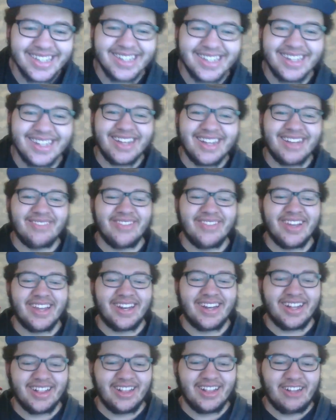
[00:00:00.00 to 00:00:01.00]
oh
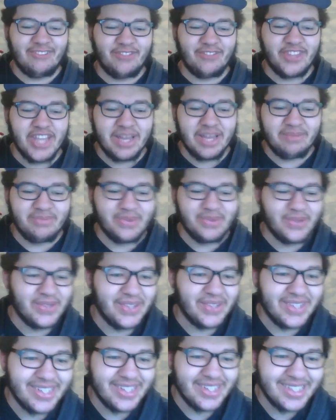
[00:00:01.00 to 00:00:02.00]
man, I love
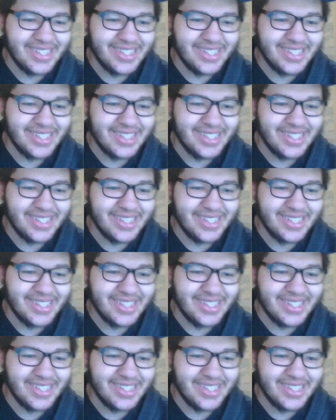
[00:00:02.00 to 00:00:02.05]
Deadpool.